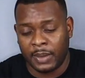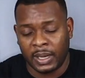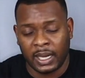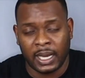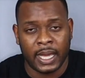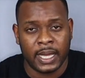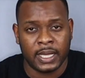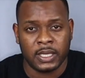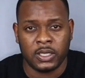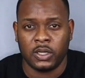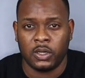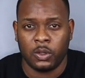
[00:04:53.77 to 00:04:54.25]
it
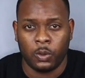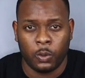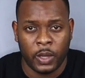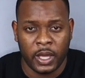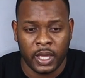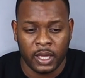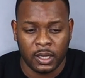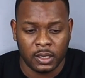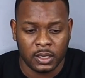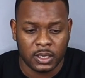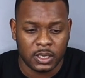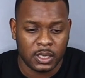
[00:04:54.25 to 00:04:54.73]
lands on the
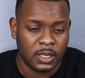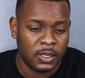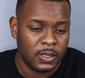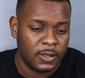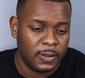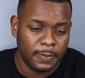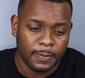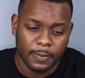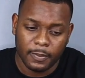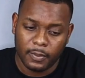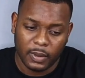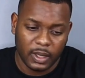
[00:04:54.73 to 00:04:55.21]
wheels.
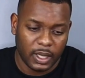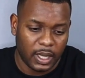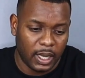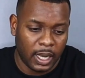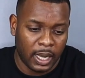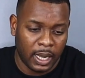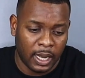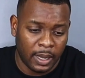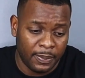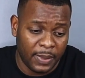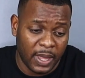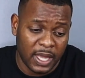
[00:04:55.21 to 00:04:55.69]

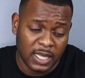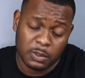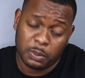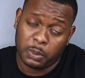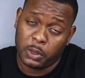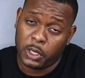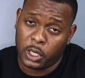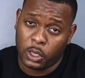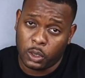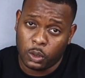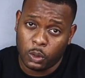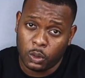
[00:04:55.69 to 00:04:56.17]
That's
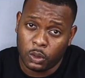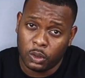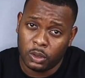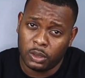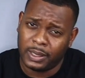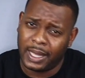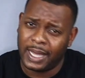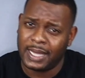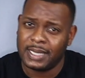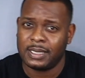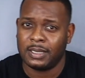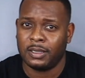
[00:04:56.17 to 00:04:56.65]
pretty cool.
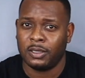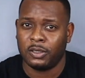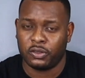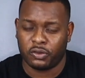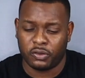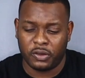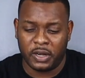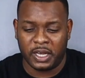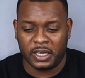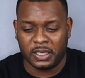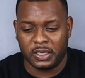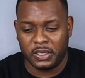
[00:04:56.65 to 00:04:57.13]
Nice little
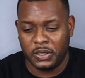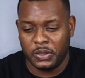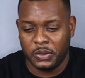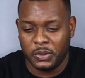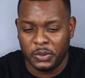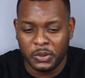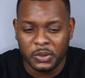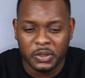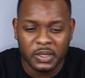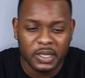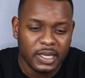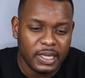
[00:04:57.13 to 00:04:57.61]
trick to
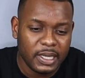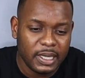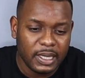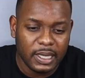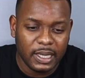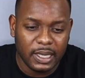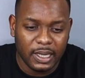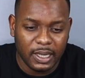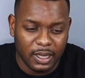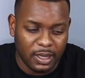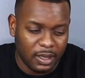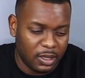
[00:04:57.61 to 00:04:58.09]
do.
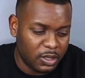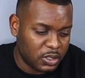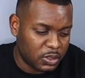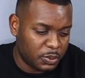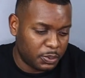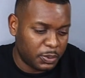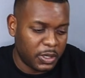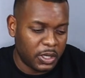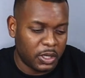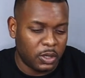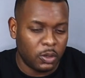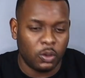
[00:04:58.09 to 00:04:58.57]
Looks
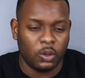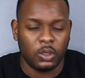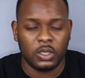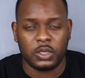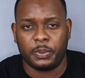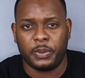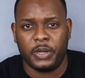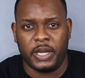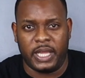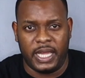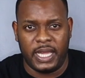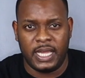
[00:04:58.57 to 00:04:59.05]
pretty cool. It's
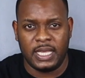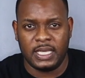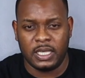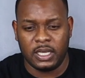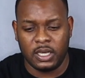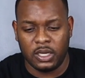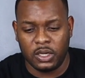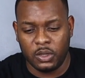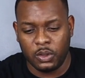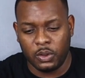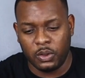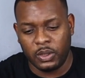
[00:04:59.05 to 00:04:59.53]
pretty easy
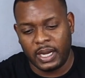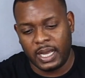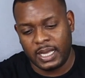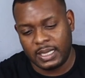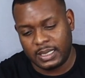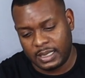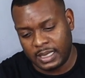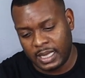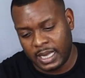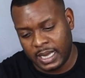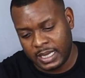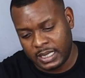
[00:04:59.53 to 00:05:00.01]
to do, and
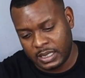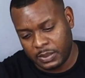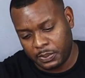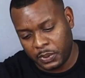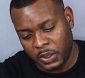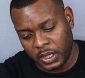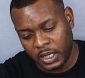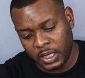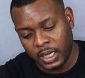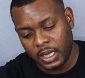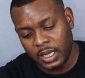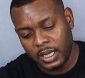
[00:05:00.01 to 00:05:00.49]
that's nice.
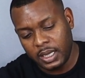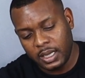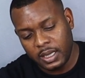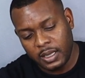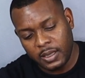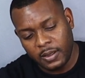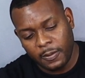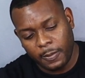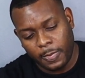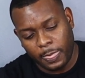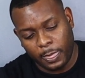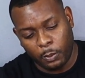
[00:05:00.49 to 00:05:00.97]
But
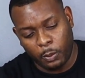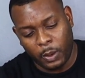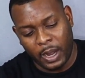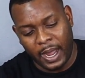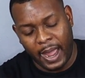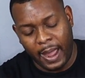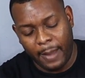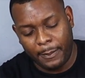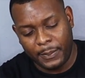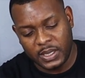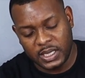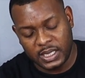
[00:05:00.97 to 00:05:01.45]
what
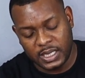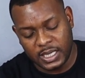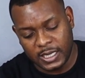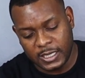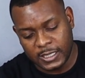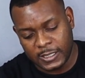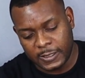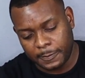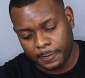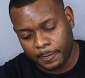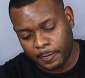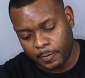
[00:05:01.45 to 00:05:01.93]
happens
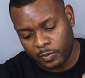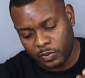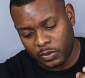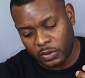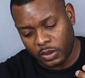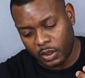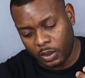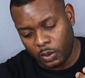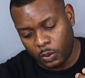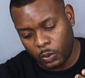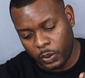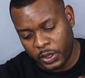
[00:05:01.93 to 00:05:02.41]
is,
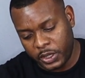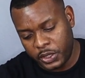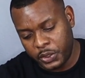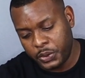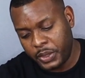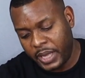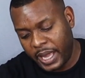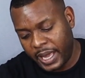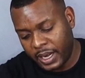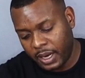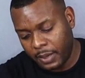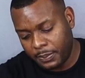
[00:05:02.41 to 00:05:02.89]
when you
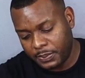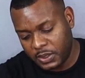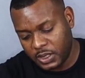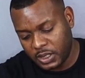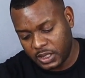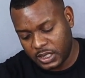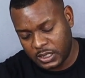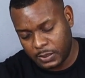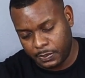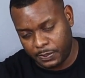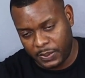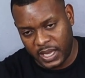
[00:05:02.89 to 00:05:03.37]
get up to
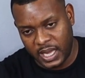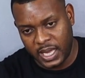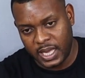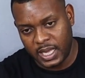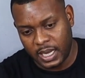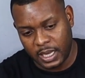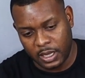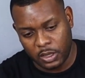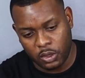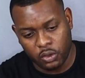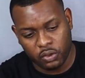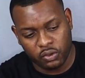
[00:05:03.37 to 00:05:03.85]

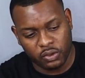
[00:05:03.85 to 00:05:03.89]
speed and you're